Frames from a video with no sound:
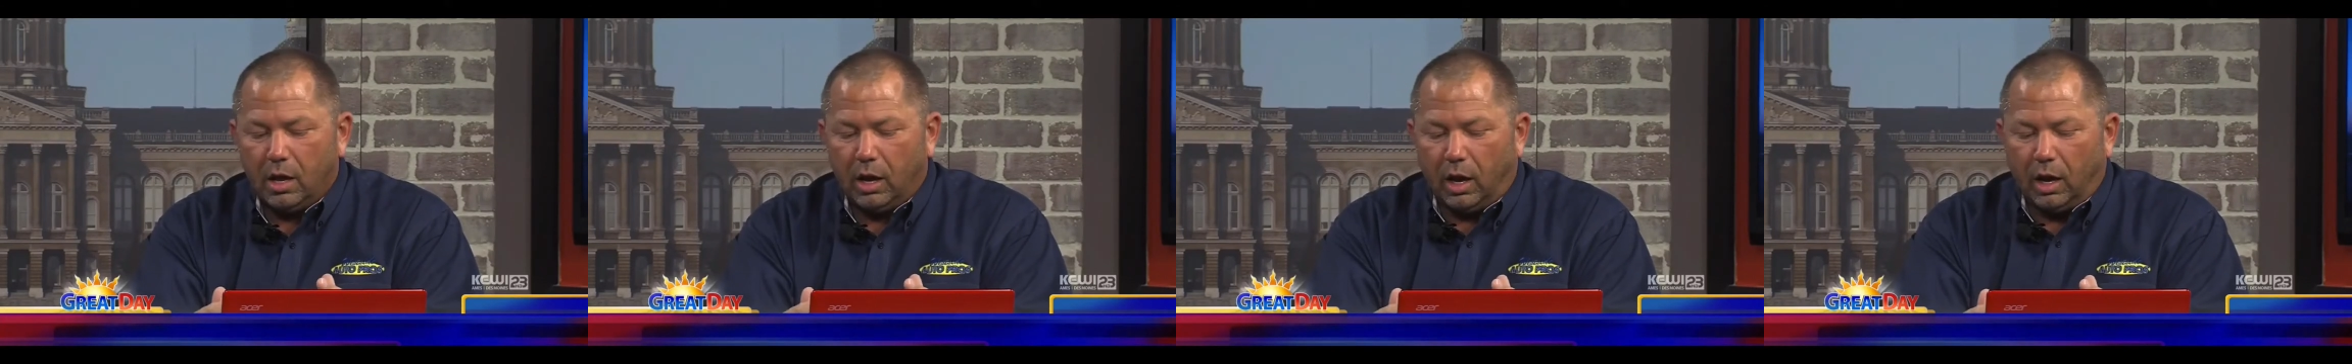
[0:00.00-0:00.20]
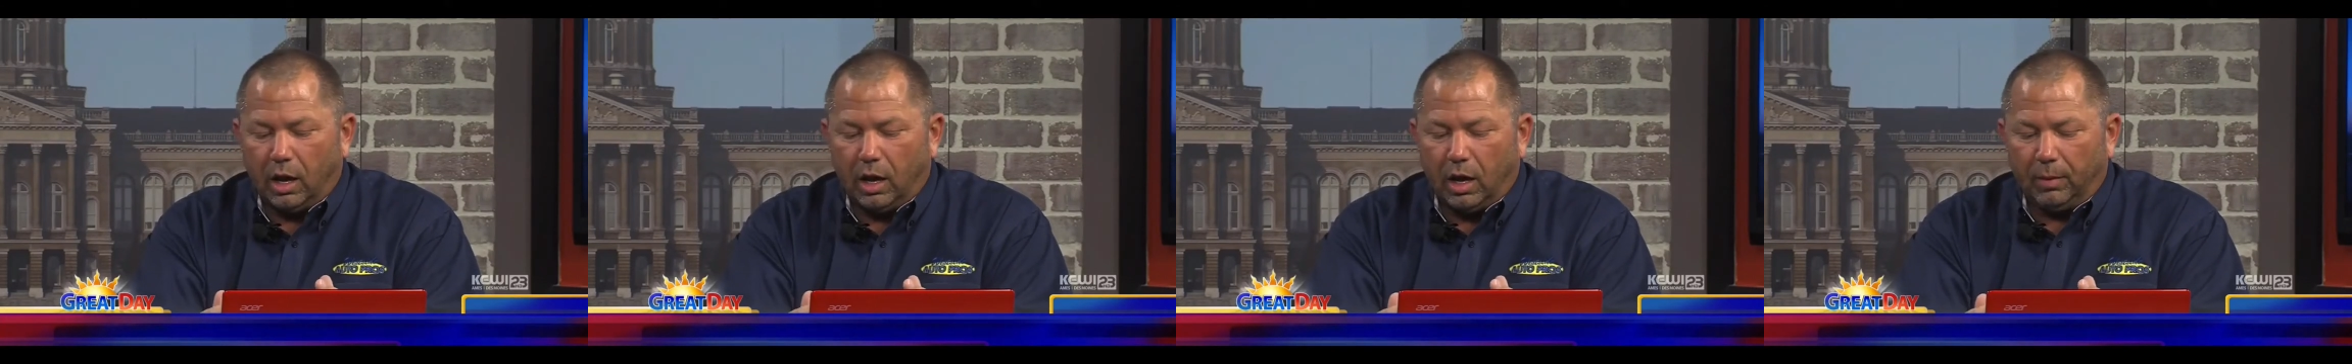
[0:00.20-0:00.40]

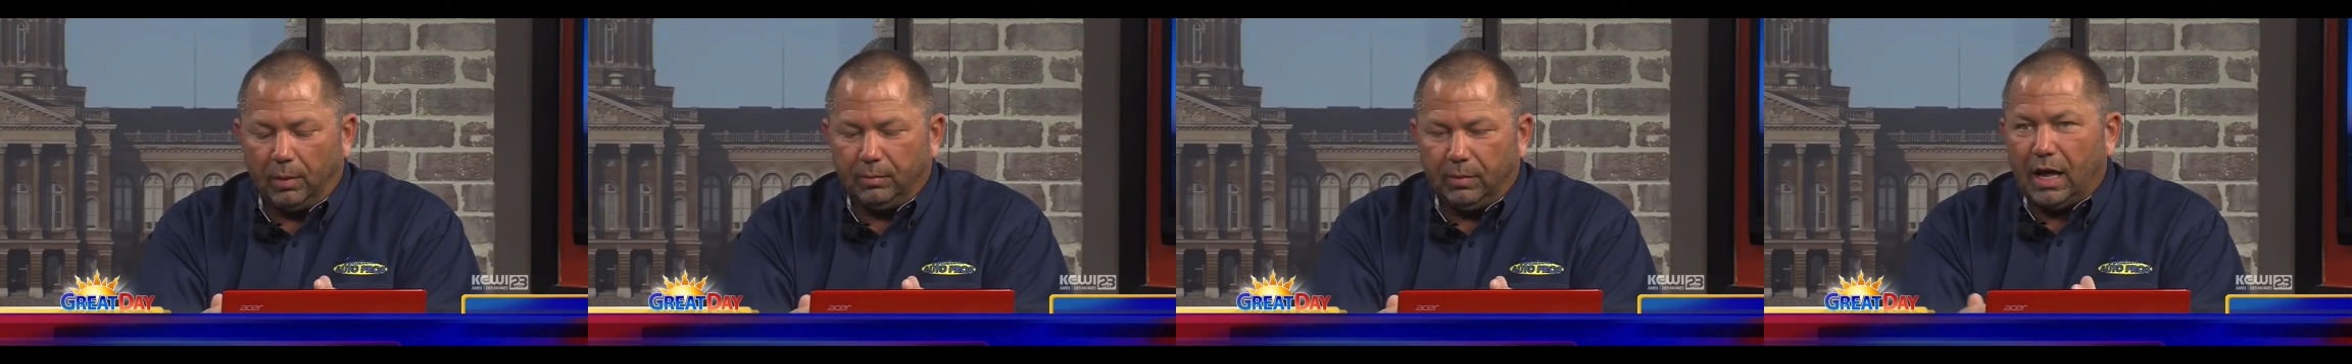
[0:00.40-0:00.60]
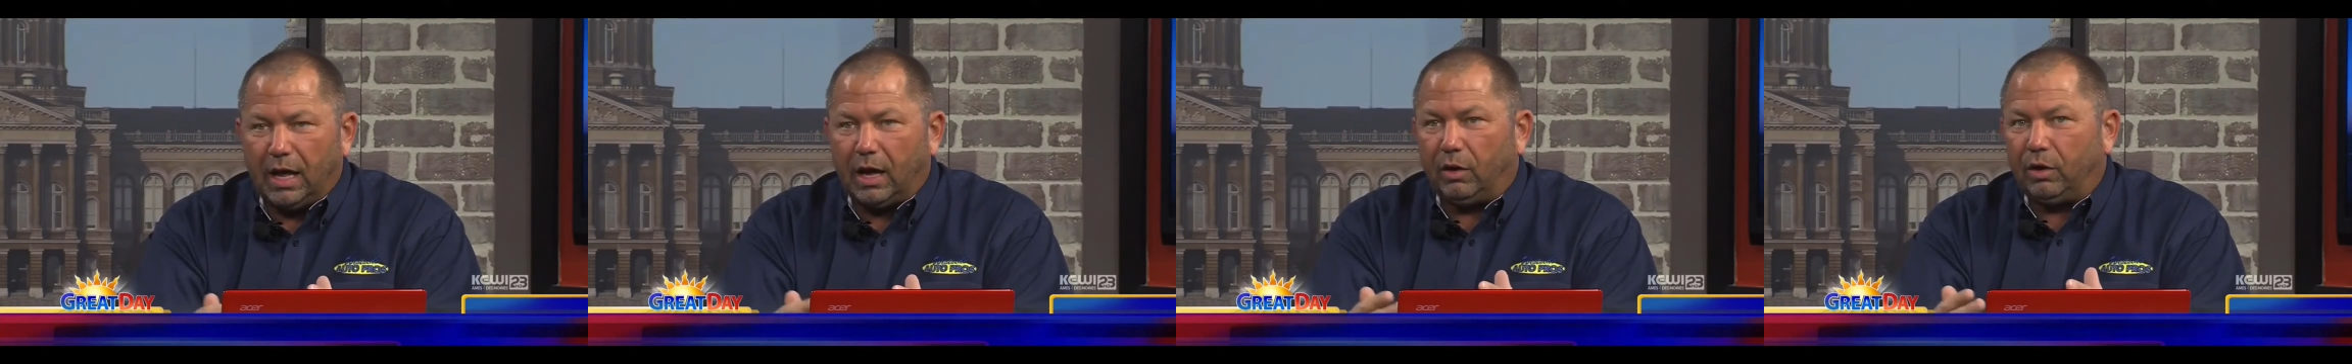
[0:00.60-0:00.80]

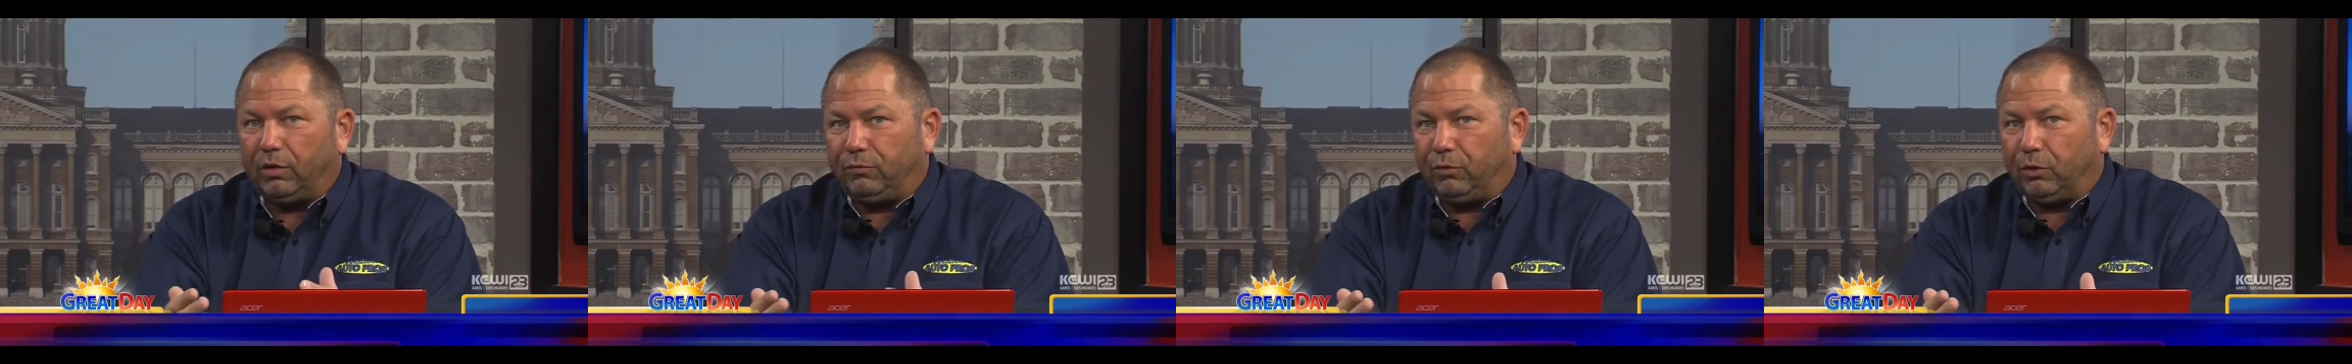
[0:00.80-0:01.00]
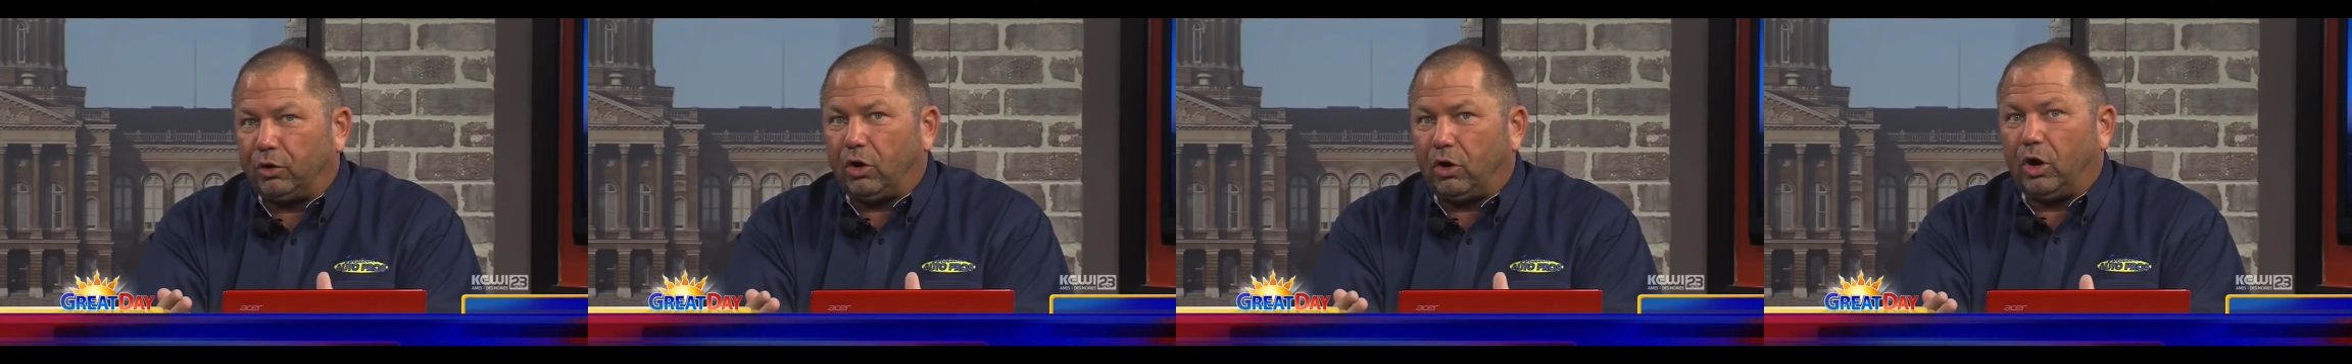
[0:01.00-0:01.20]
Now,
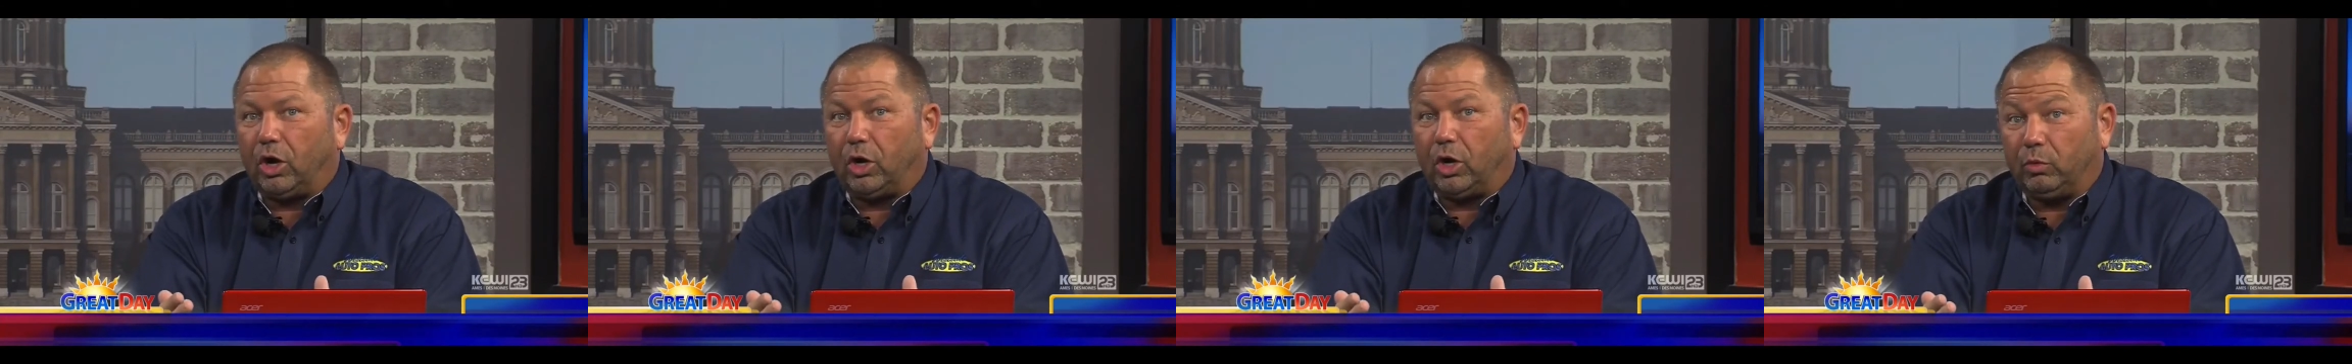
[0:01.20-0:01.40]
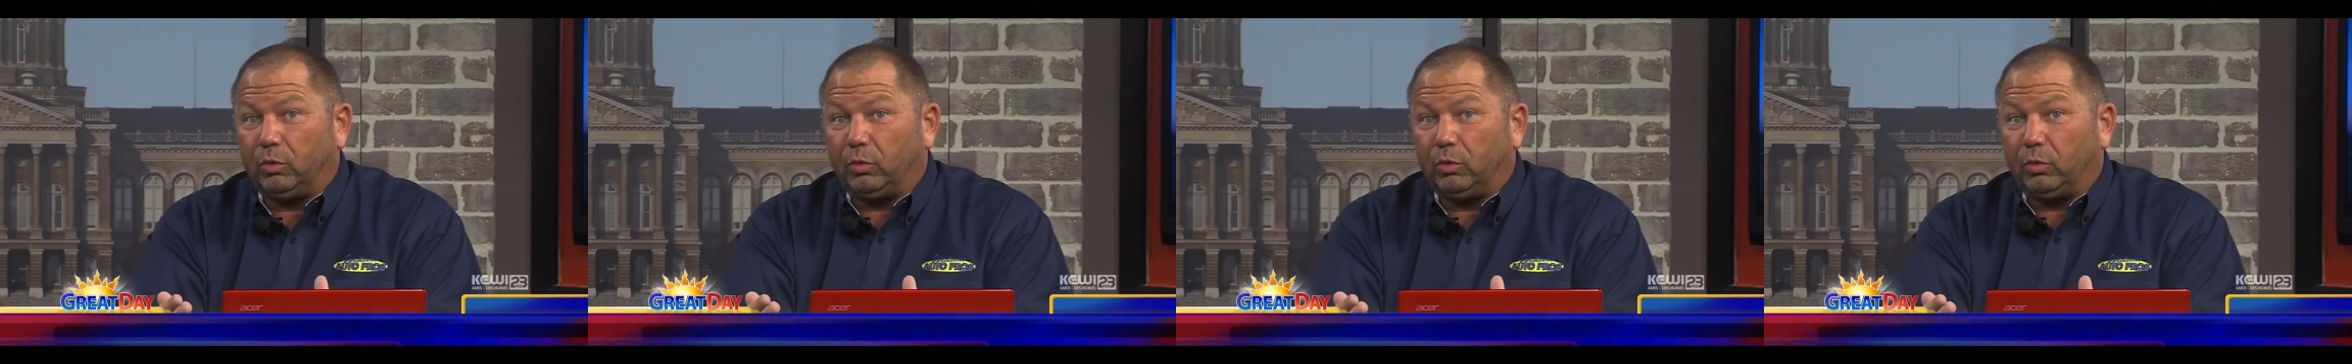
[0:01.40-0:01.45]
if your car